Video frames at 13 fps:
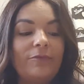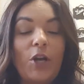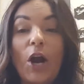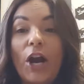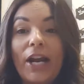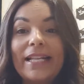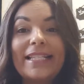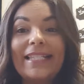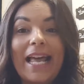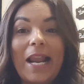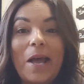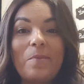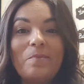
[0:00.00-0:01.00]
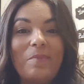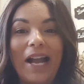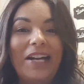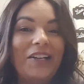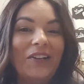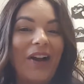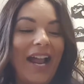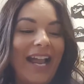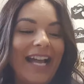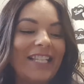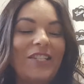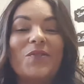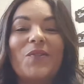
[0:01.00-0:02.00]
Target setup binder, I
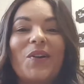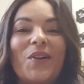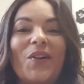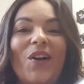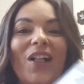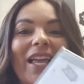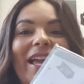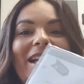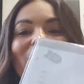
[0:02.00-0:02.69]
guess you want to call it.